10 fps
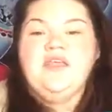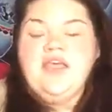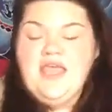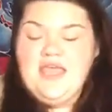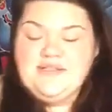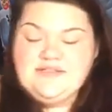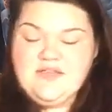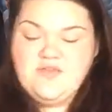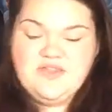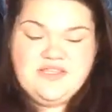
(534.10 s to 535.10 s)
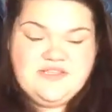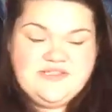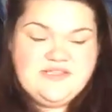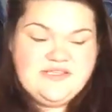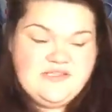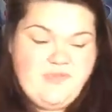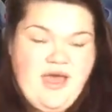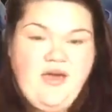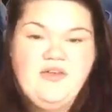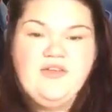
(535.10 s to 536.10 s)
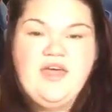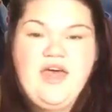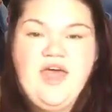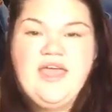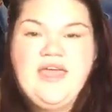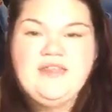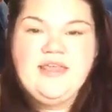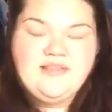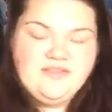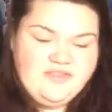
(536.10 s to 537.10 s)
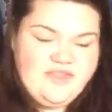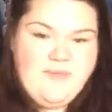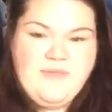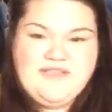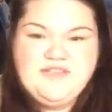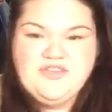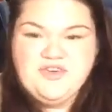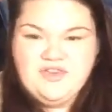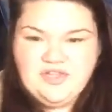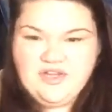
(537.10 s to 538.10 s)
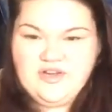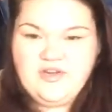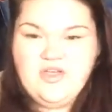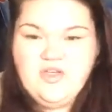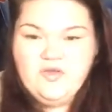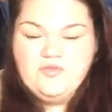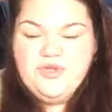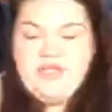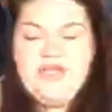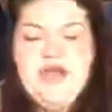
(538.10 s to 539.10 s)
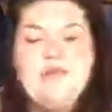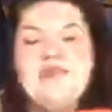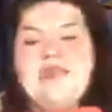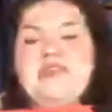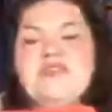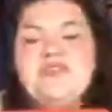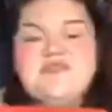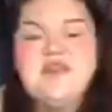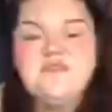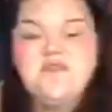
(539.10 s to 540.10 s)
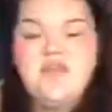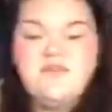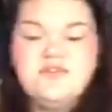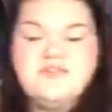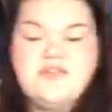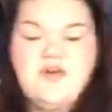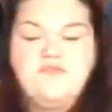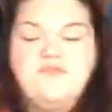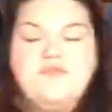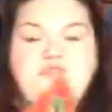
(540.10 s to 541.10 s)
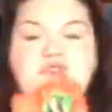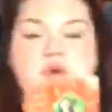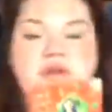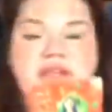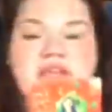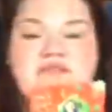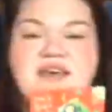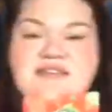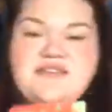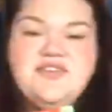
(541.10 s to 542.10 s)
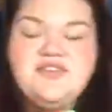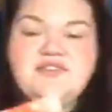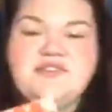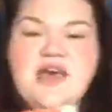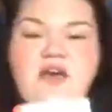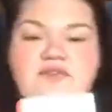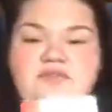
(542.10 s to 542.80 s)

And so this is about, again, like that message earlier, really coming into yourself. Love yourself. Totally invest in yourself.